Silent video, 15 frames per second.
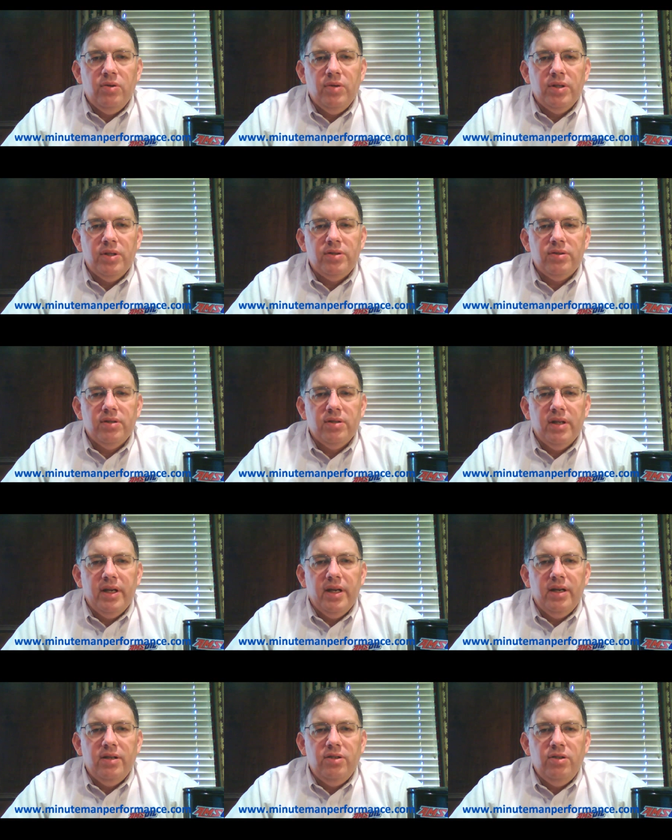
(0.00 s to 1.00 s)
to us,
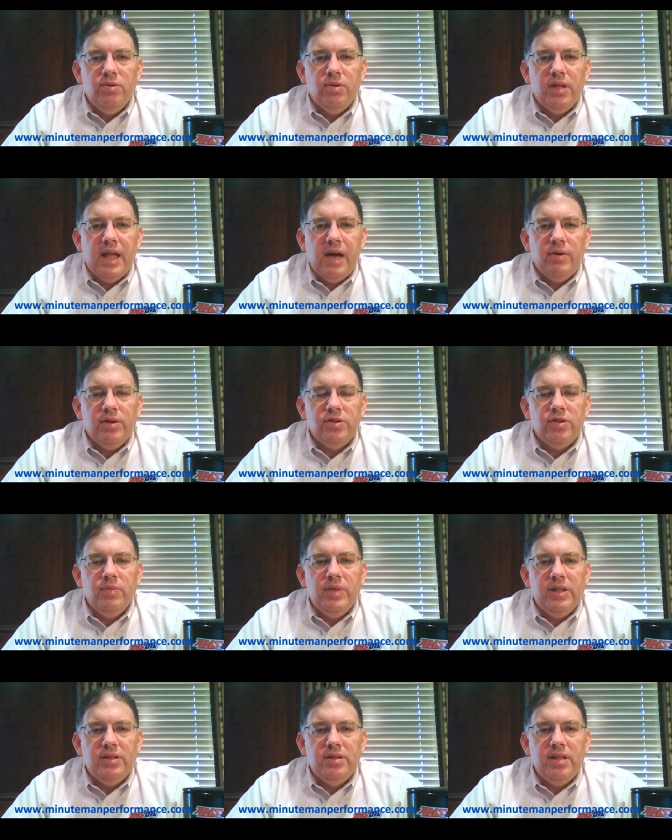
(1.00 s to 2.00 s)
uh, you allow us to
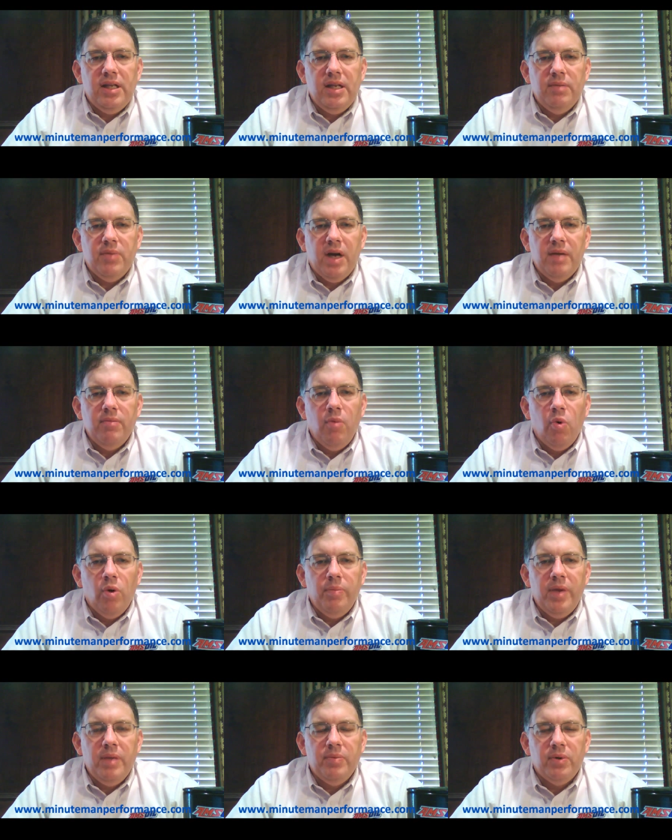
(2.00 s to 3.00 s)
be seen by more
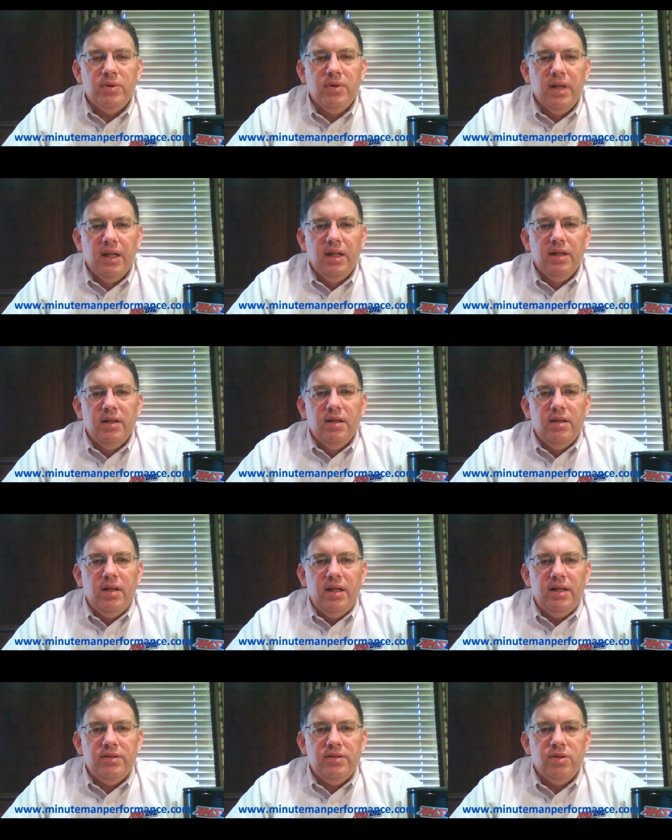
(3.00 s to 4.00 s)
people.
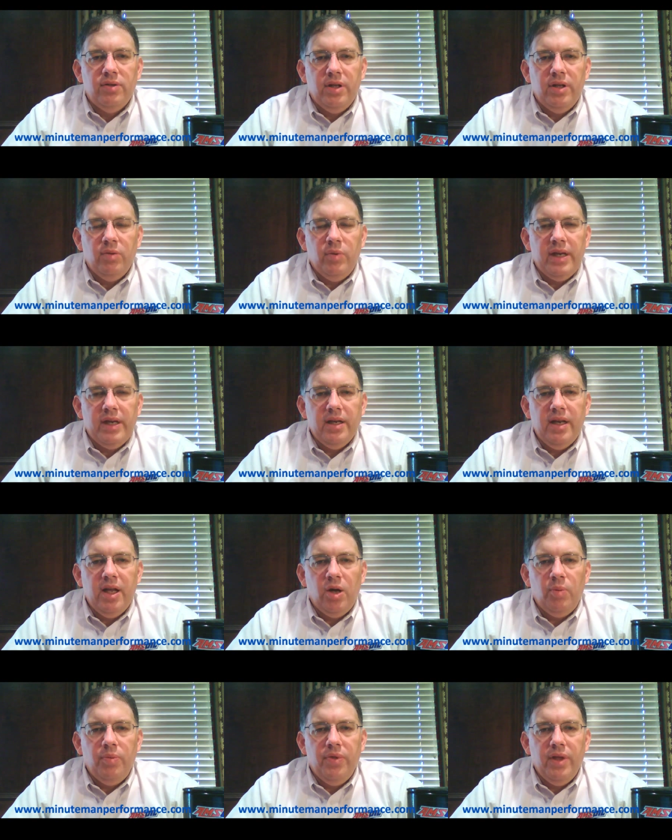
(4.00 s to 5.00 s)
And so then we can
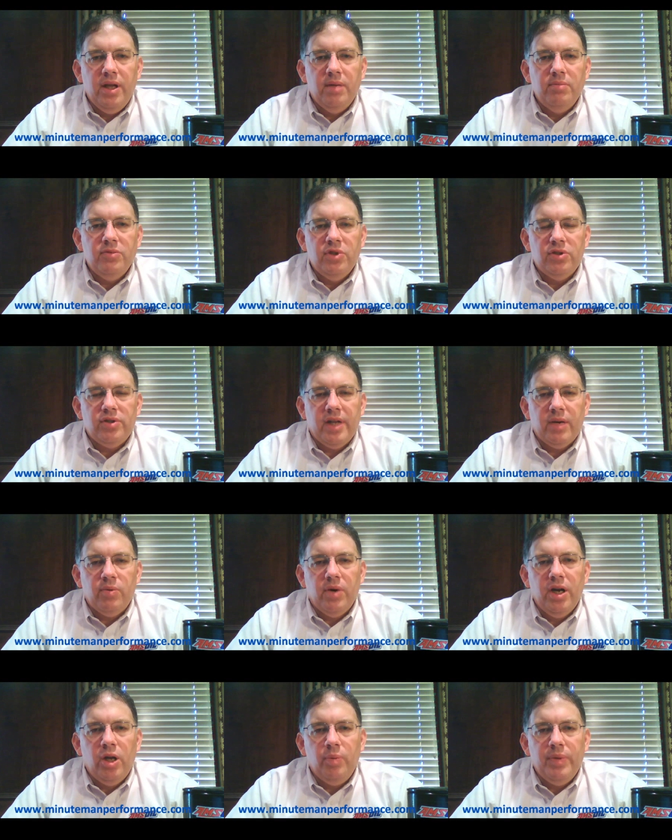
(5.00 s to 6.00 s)
help them, just like
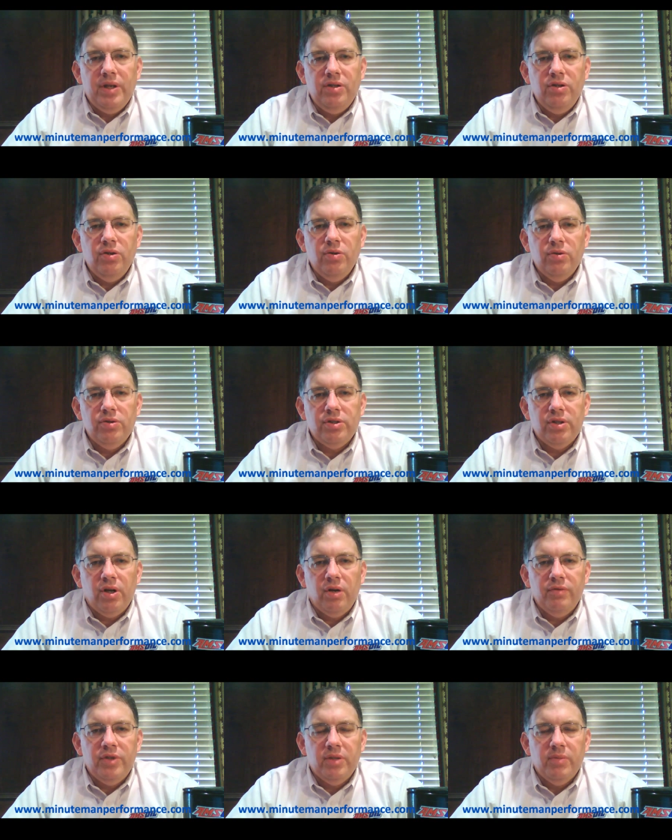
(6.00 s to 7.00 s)
we're helping you,
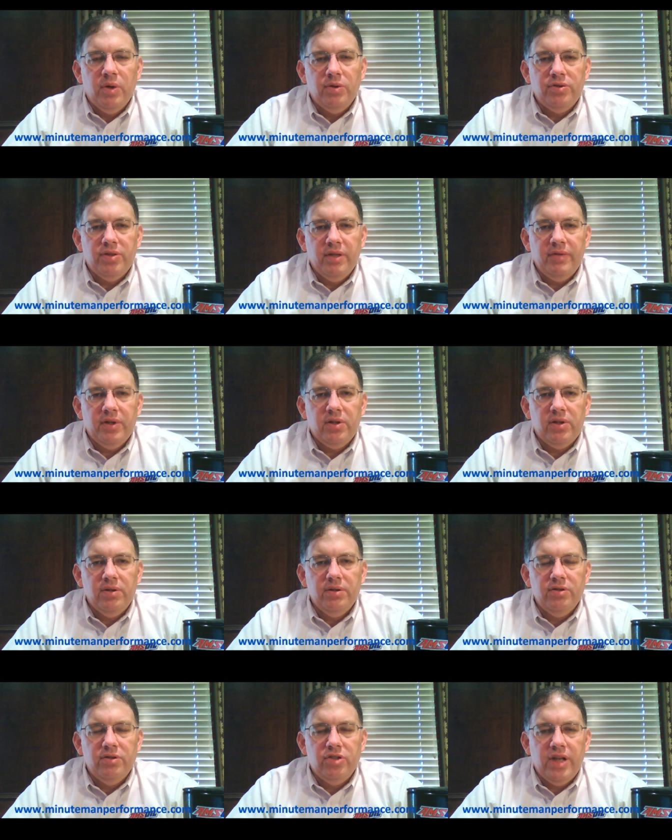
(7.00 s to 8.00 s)
solve your most
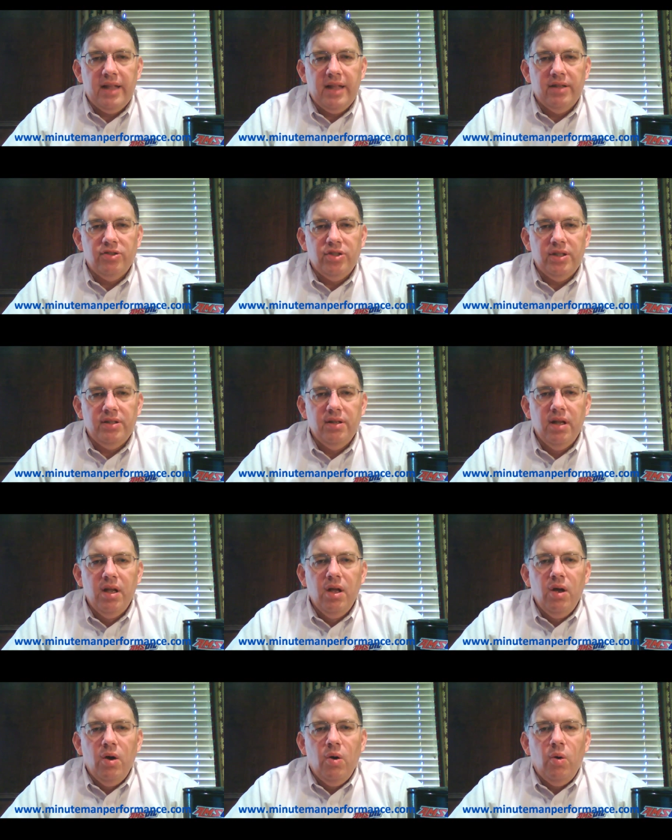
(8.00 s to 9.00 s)
difficult and challenging
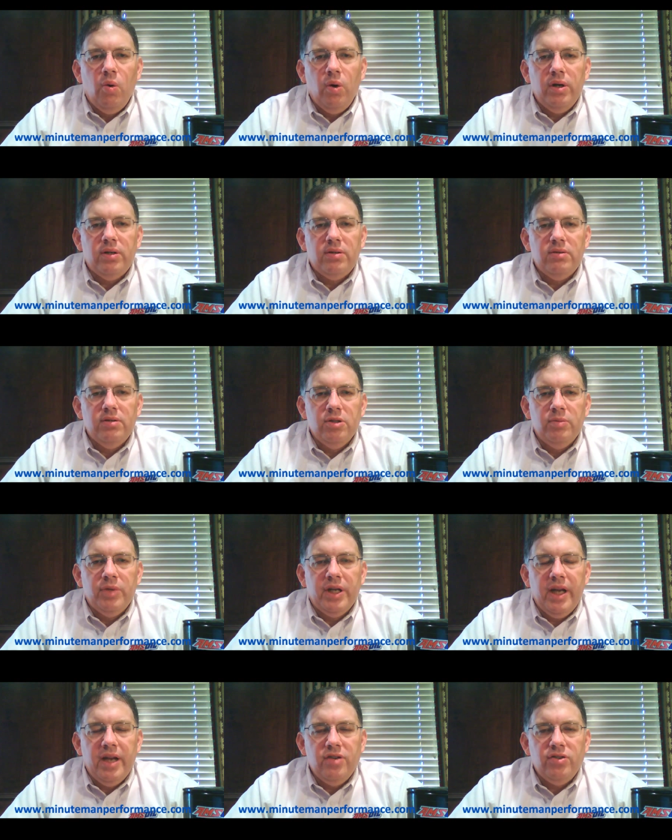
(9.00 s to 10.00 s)
oil,
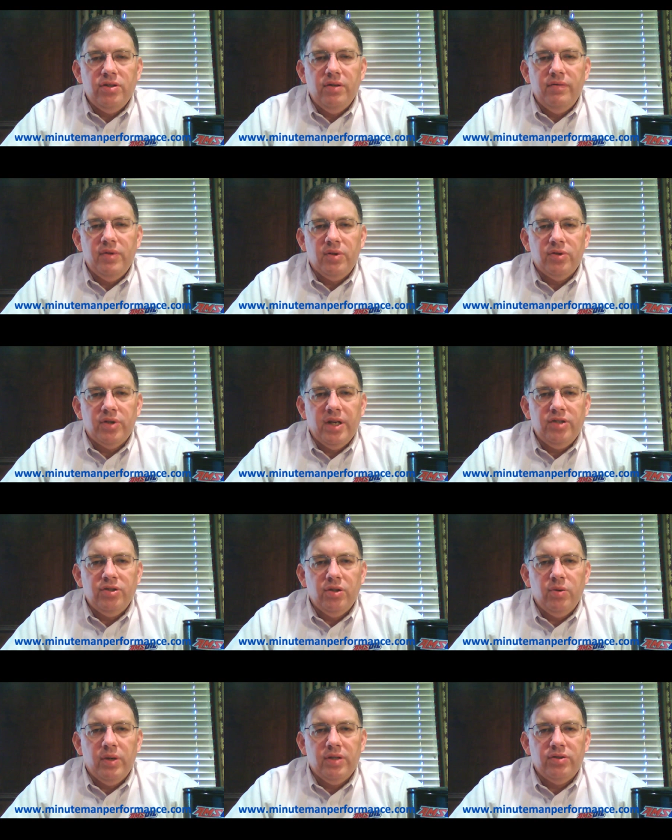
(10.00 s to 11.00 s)
lubrication, and
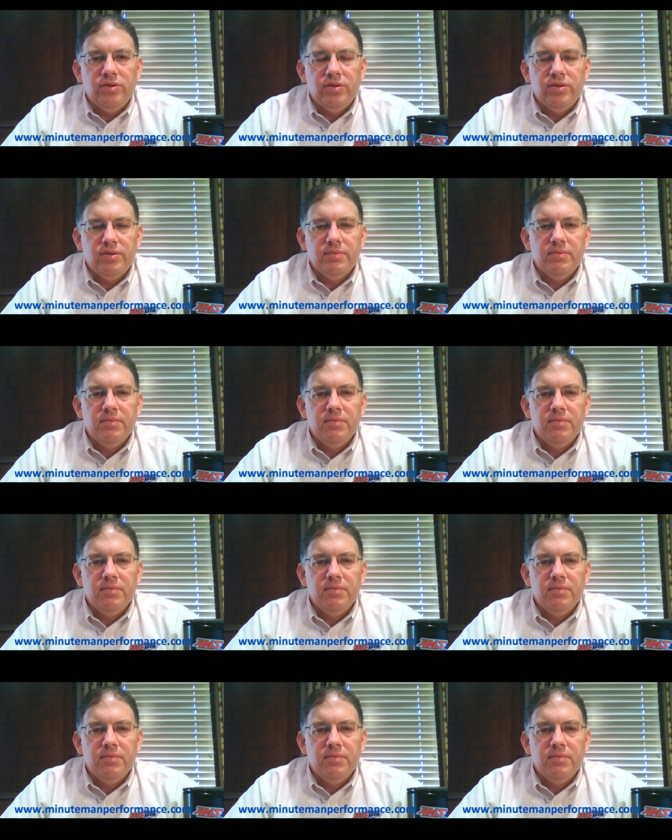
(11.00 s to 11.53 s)
filtration questions.